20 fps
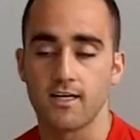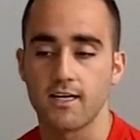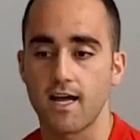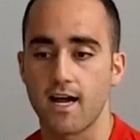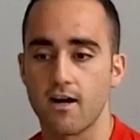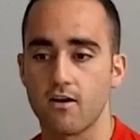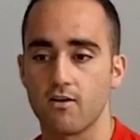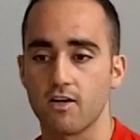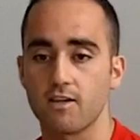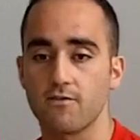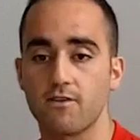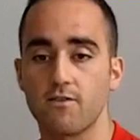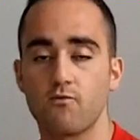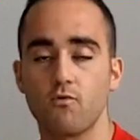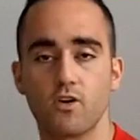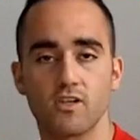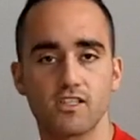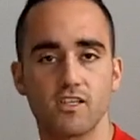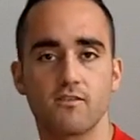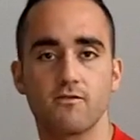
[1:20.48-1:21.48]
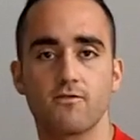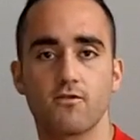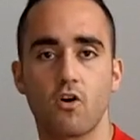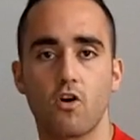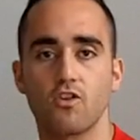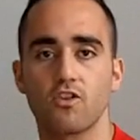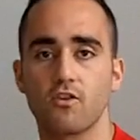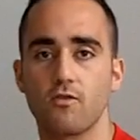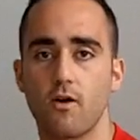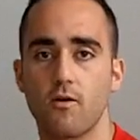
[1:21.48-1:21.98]
Now, if it wasn't for
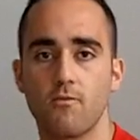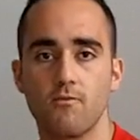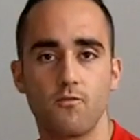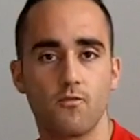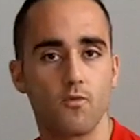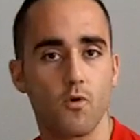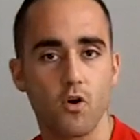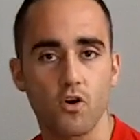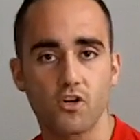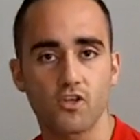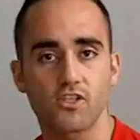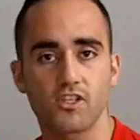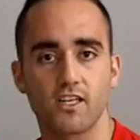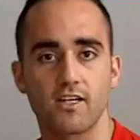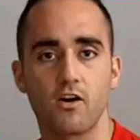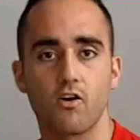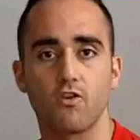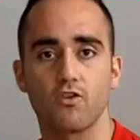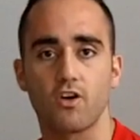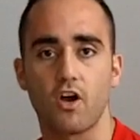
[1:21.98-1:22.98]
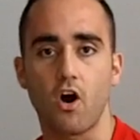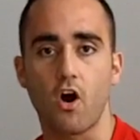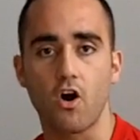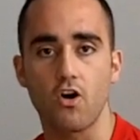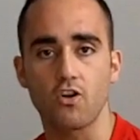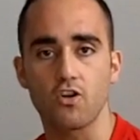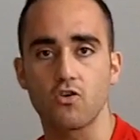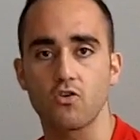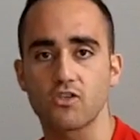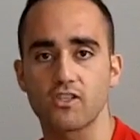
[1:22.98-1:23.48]
all the books and all the
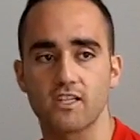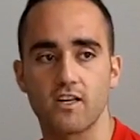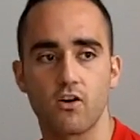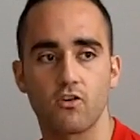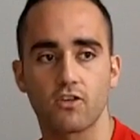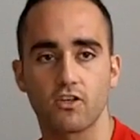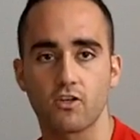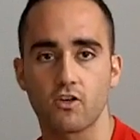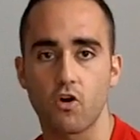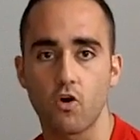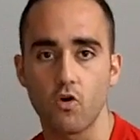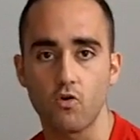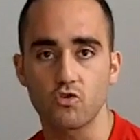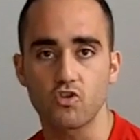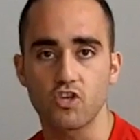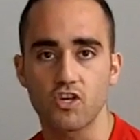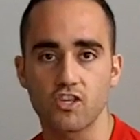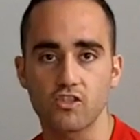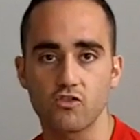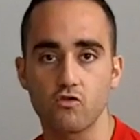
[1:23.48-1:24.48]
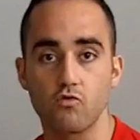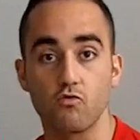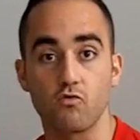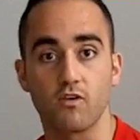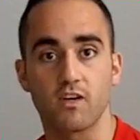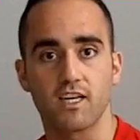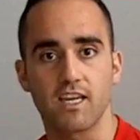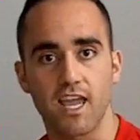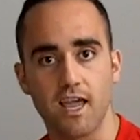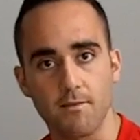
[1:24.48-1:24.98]
audios and all the coaches
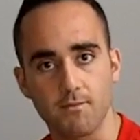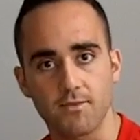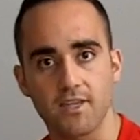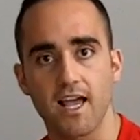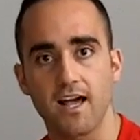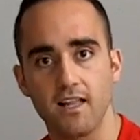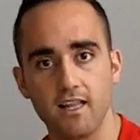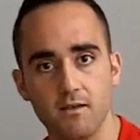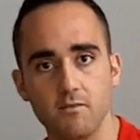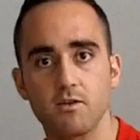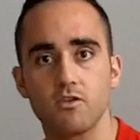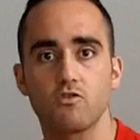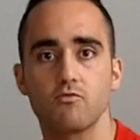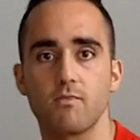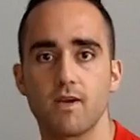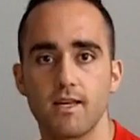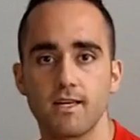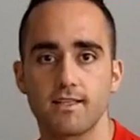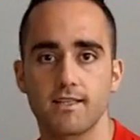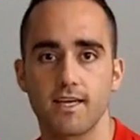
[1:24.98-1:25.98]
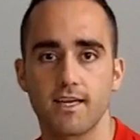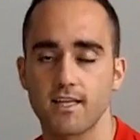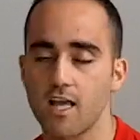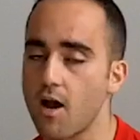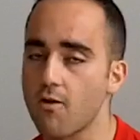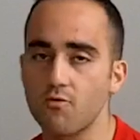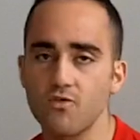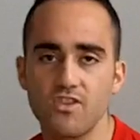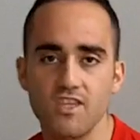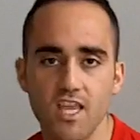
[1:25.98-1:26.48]
who kept telling me to meditate,
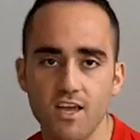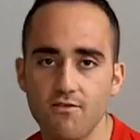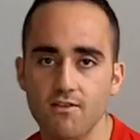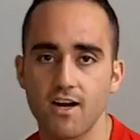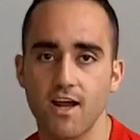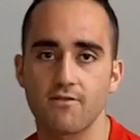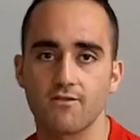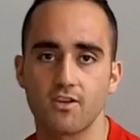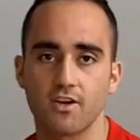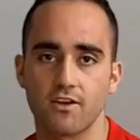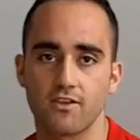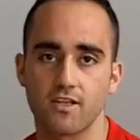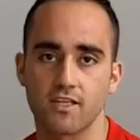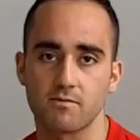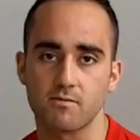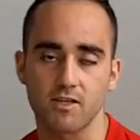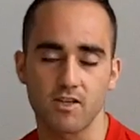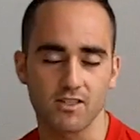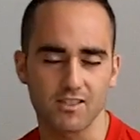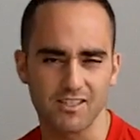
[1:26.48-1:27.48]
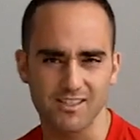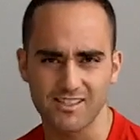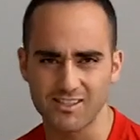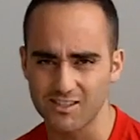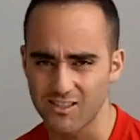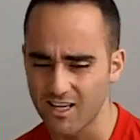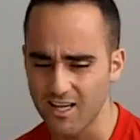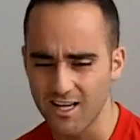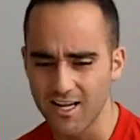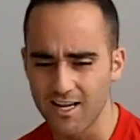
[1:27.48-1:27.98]
I would never have done this,
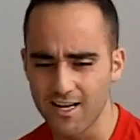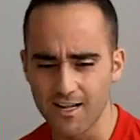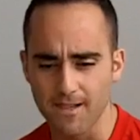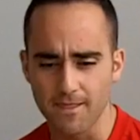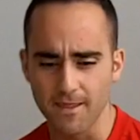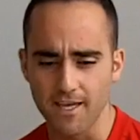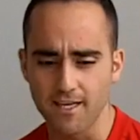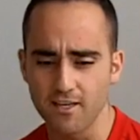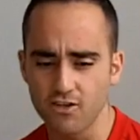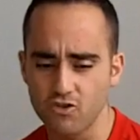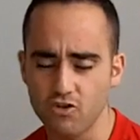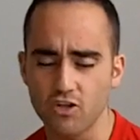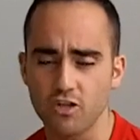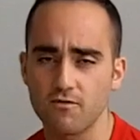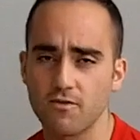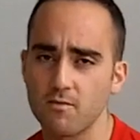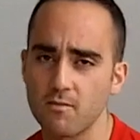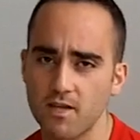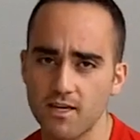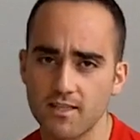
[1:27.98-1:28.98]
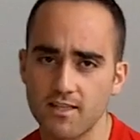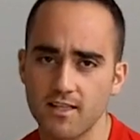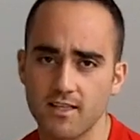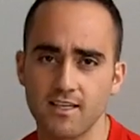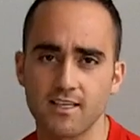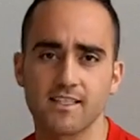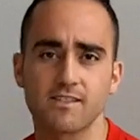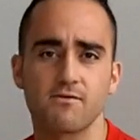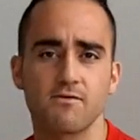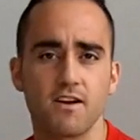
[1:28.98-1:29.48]
because initially when
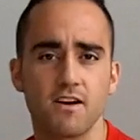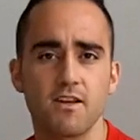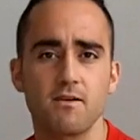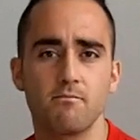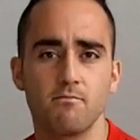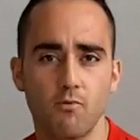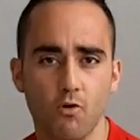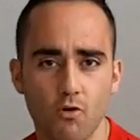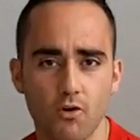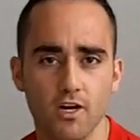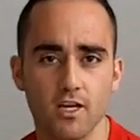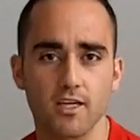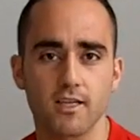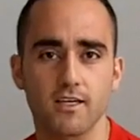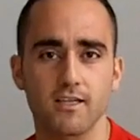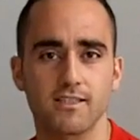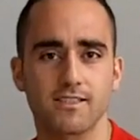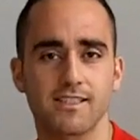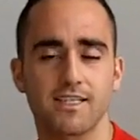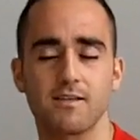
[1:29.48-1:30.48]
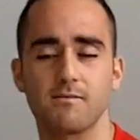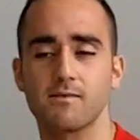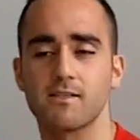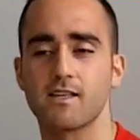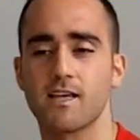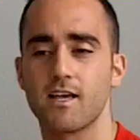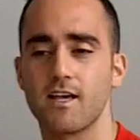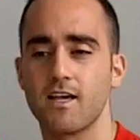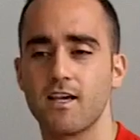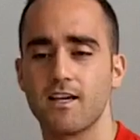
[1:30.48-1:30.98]
meditating is very boring. It
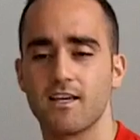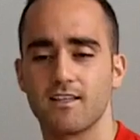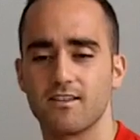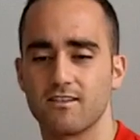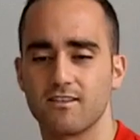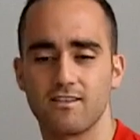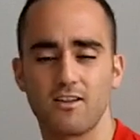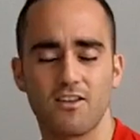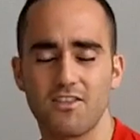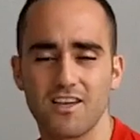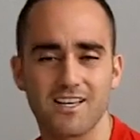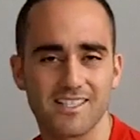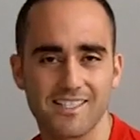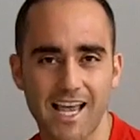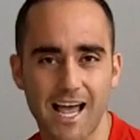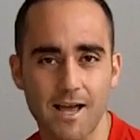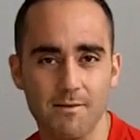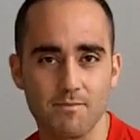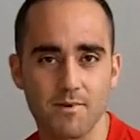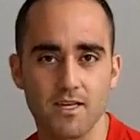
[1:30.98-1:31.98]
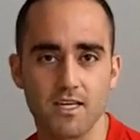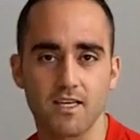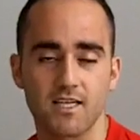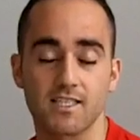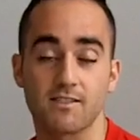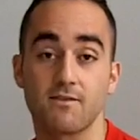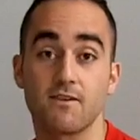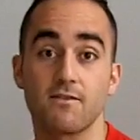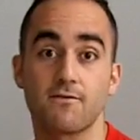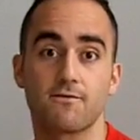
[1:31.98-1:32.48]
seems nothing is happening.
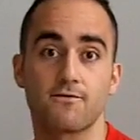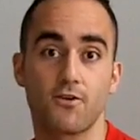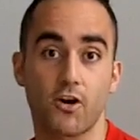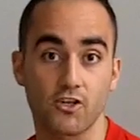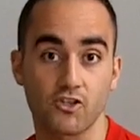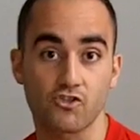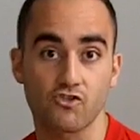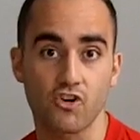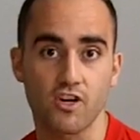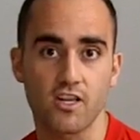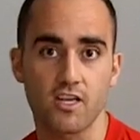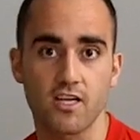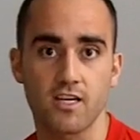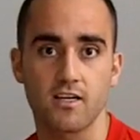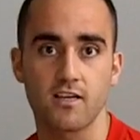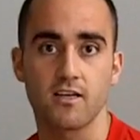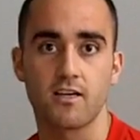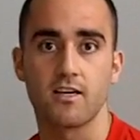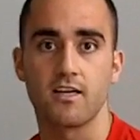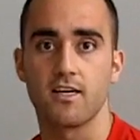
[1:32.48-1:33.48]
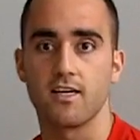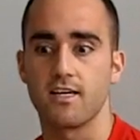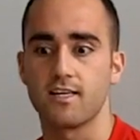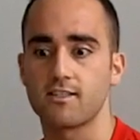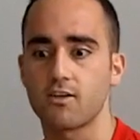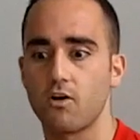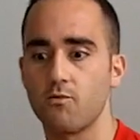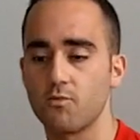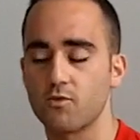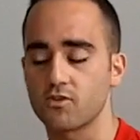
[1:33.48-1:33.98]
It's very frustrating.
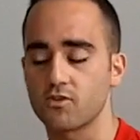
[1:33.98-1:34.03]
It